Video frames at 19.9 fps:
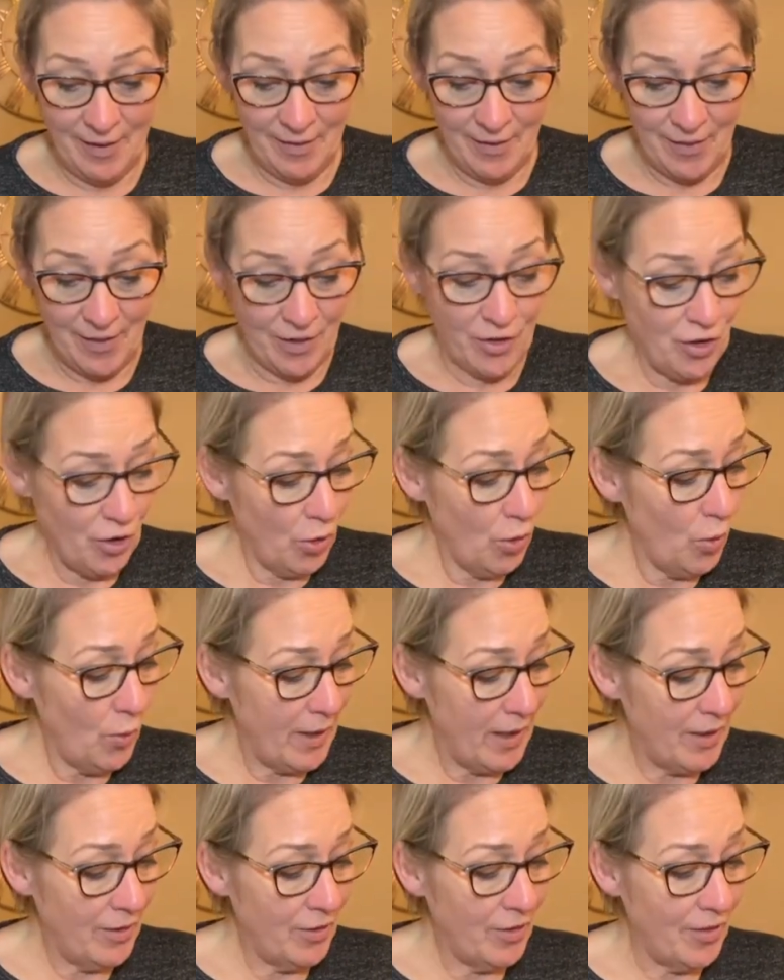dough
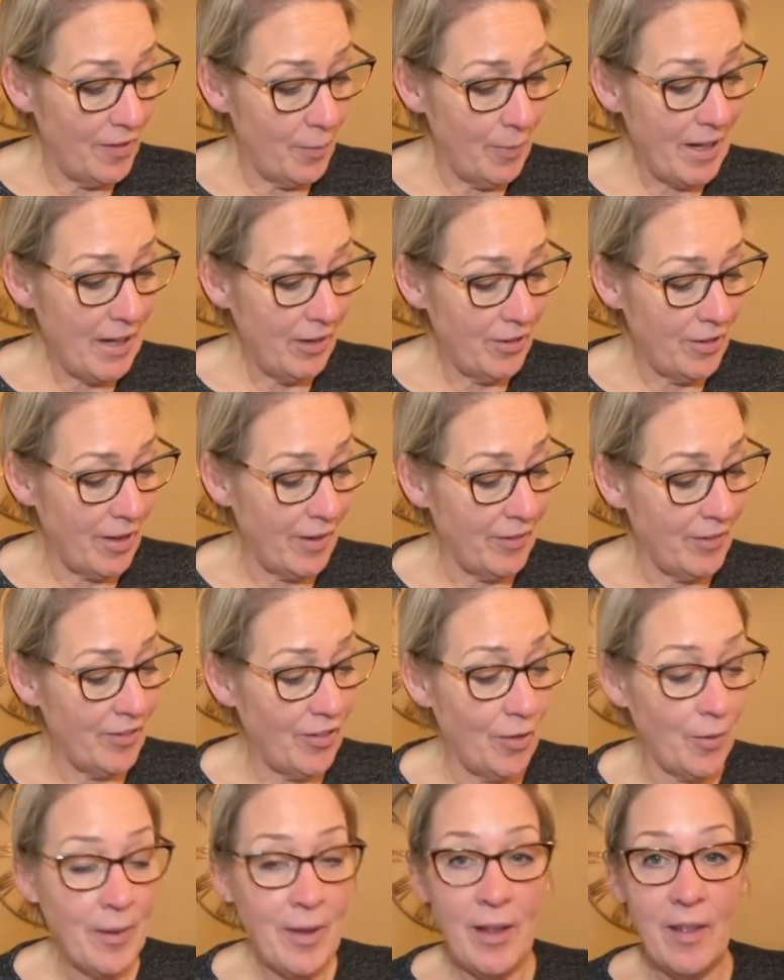into the banneton.
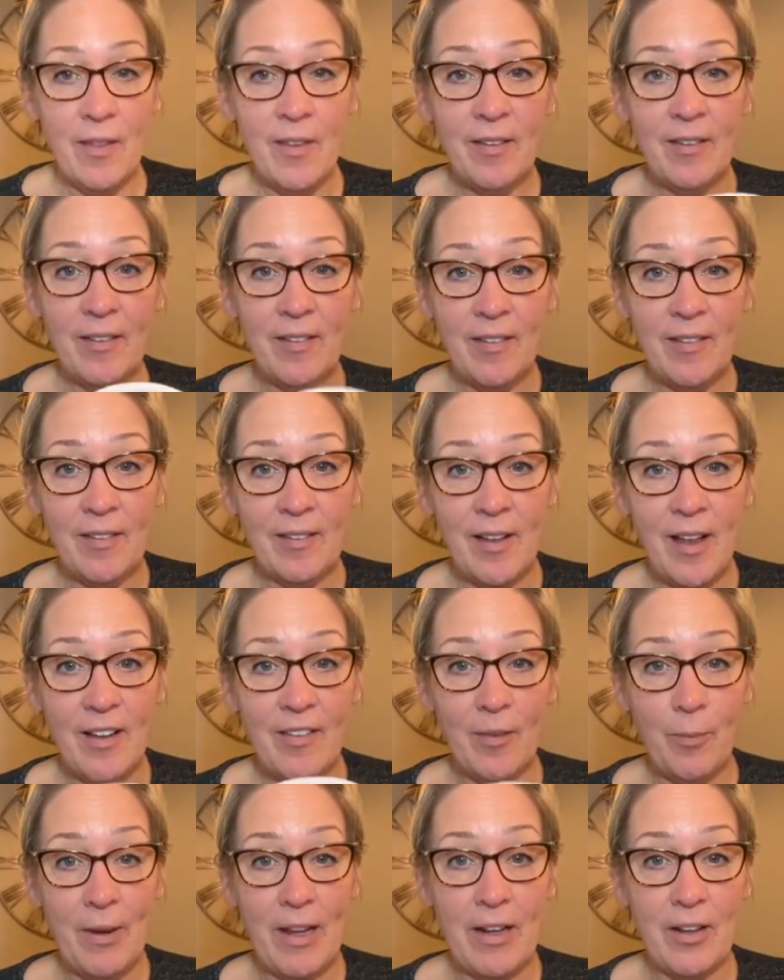So this is the size
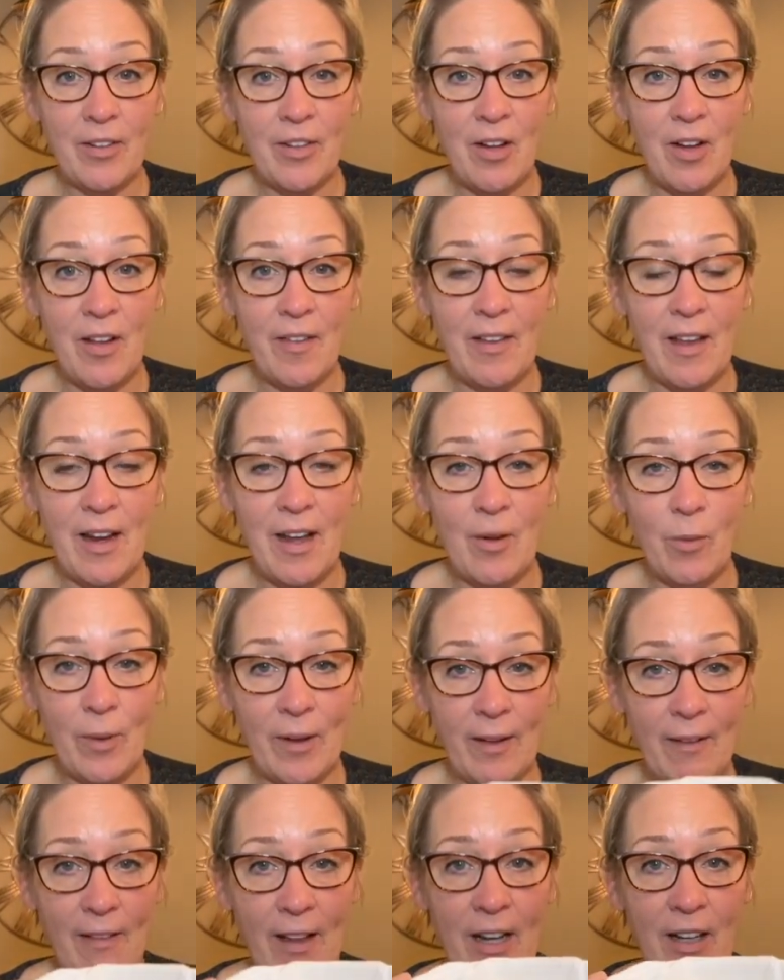banneton that I
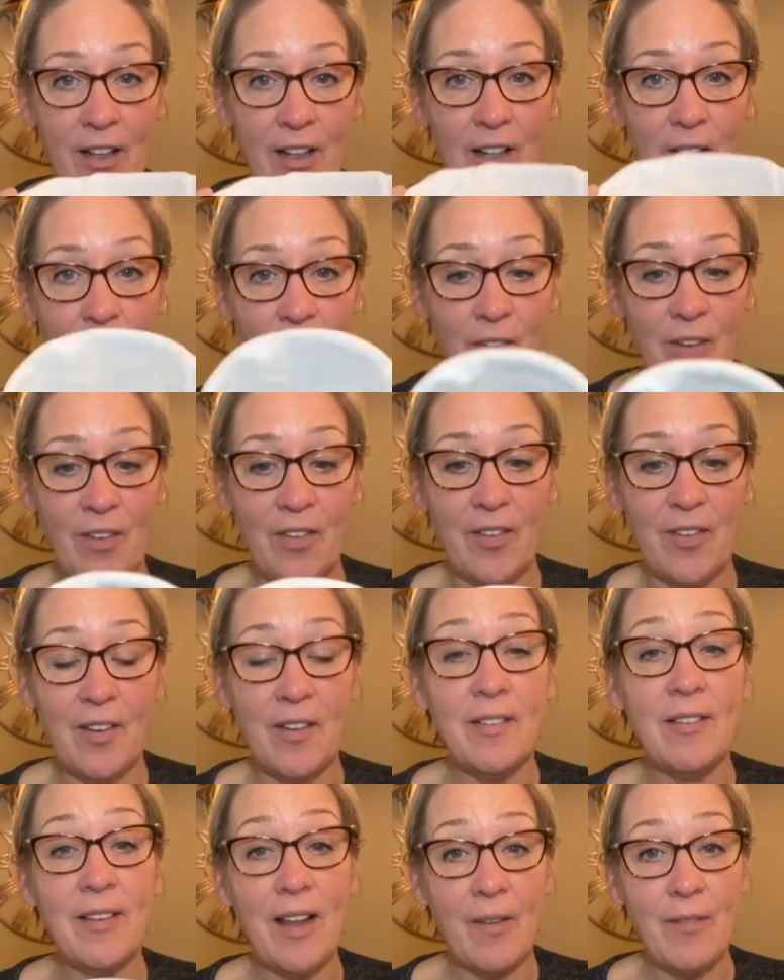really like to use. This is a
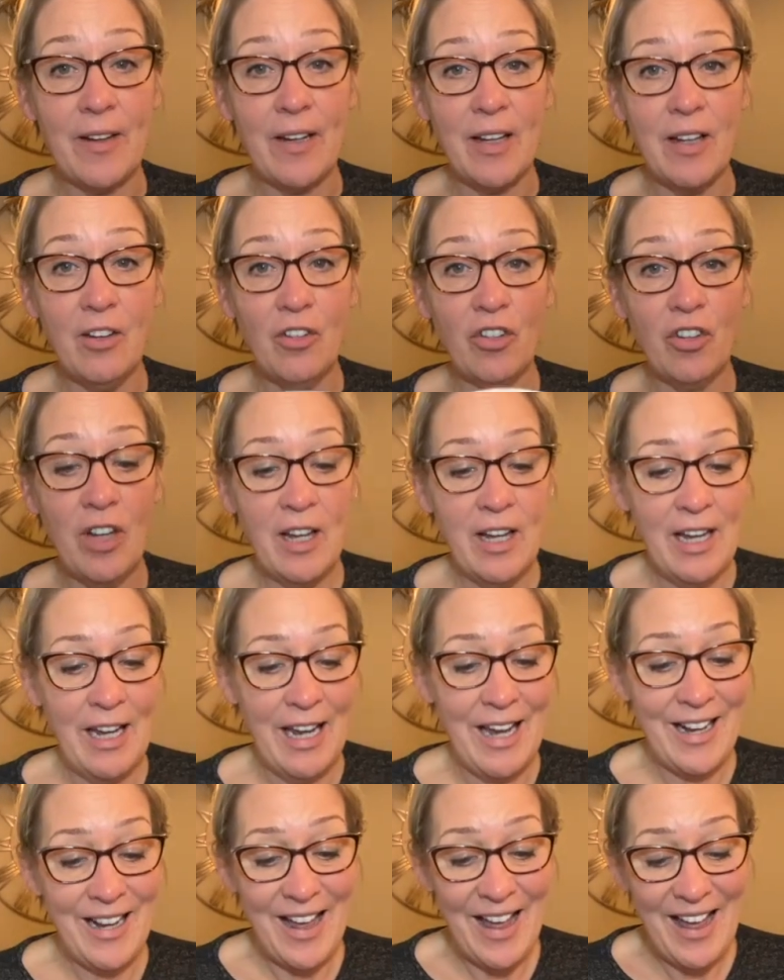7-inch,
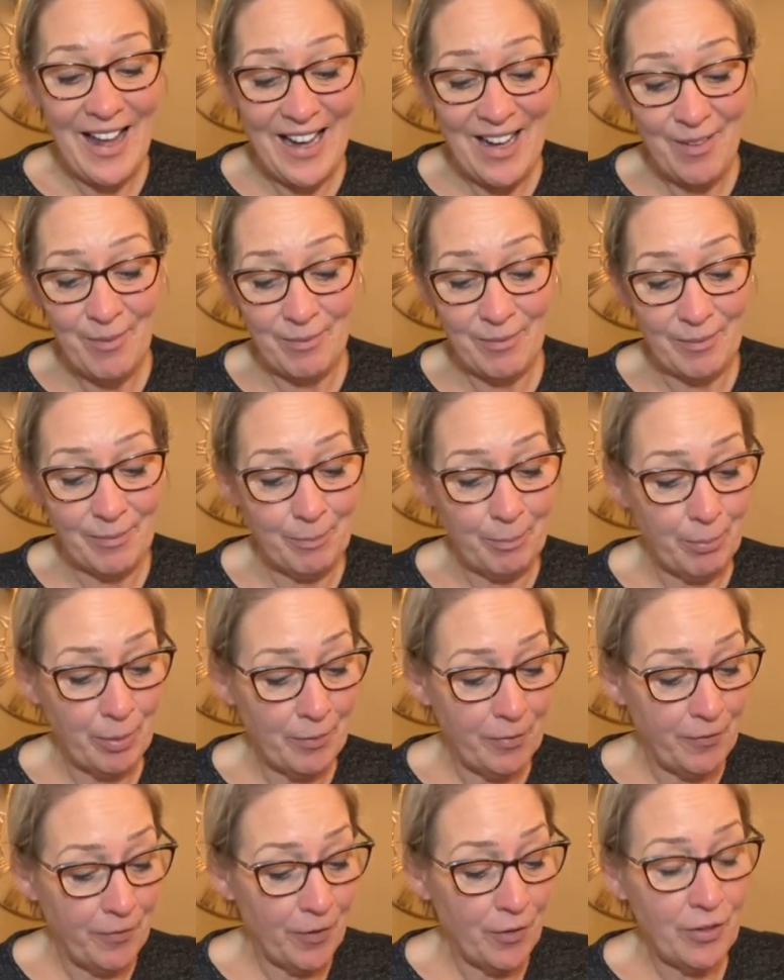and I
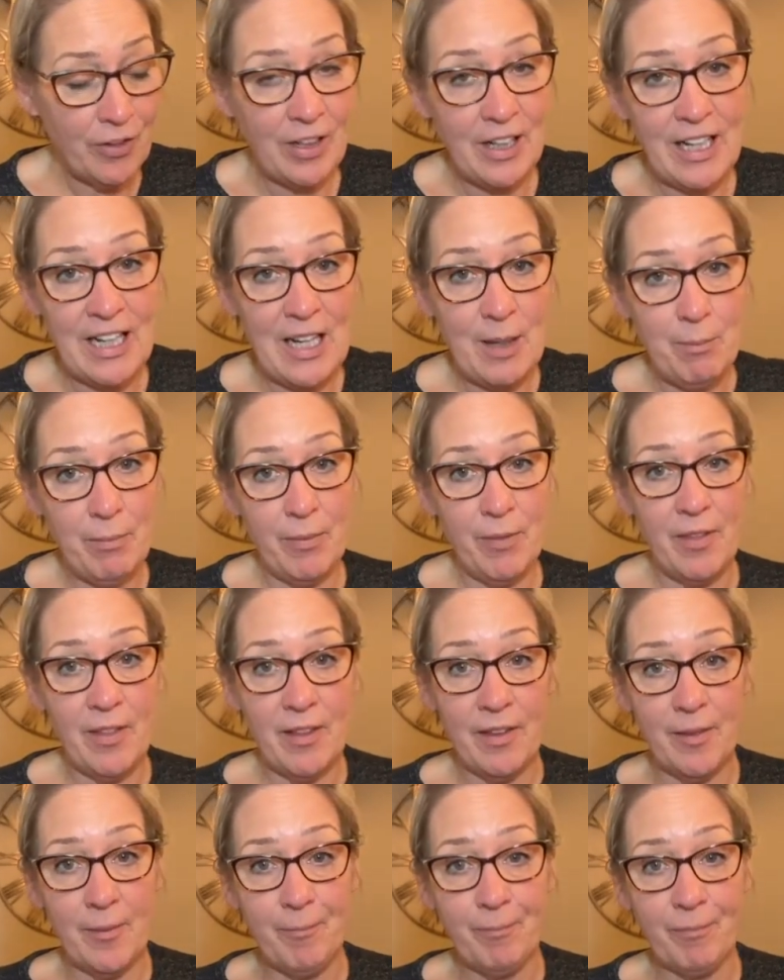preferred to keep
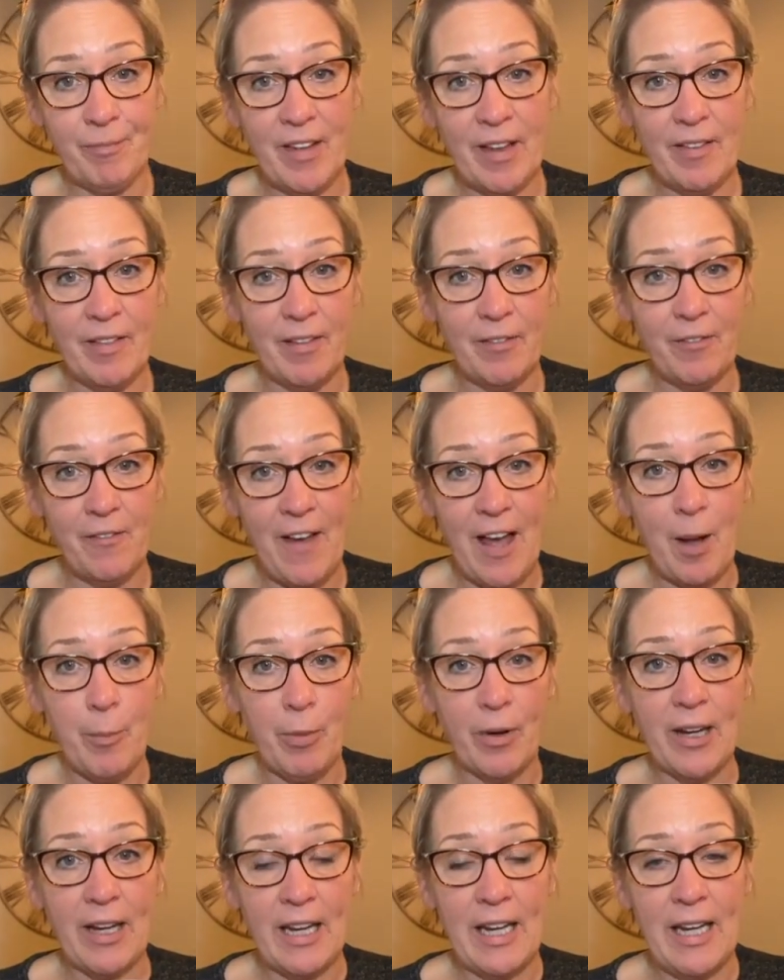the
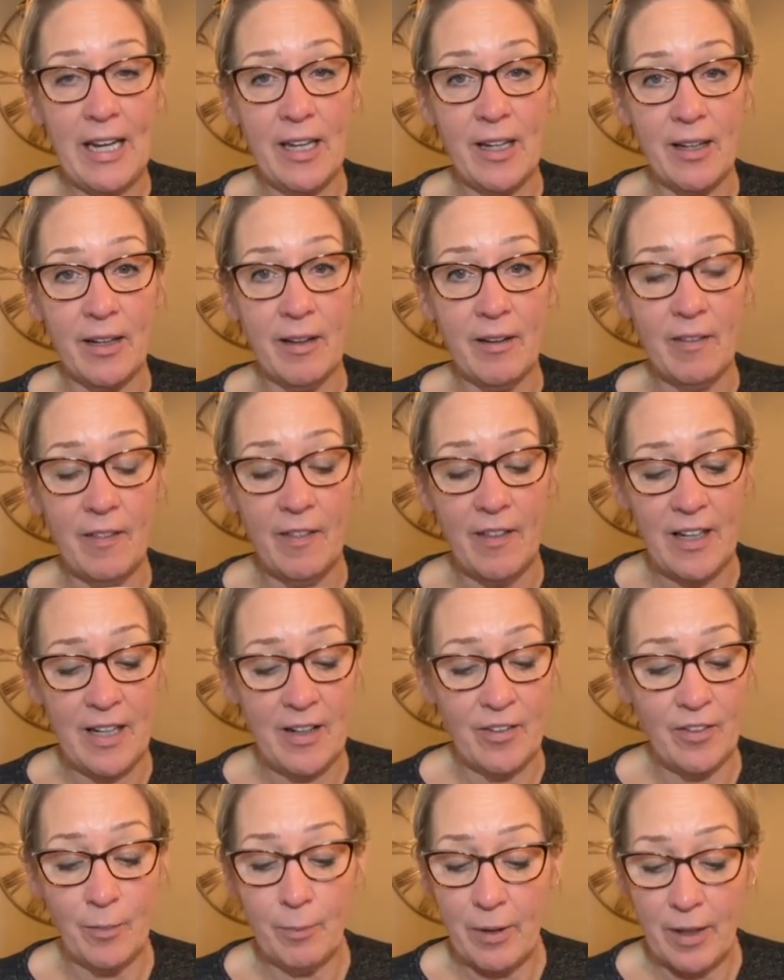fabric in
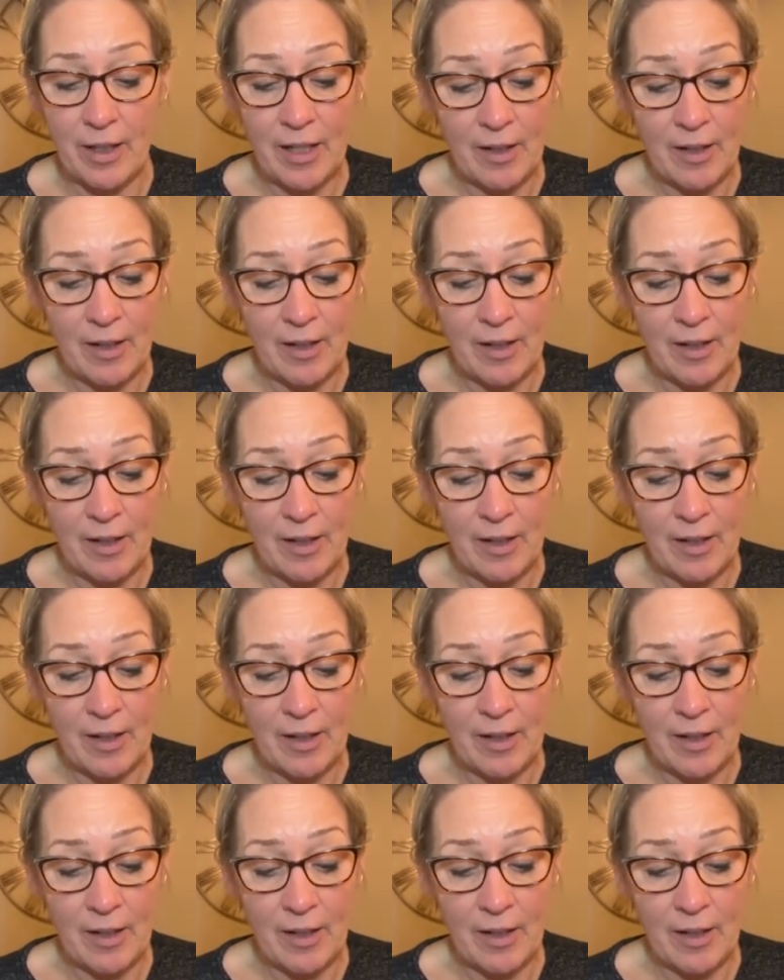these, but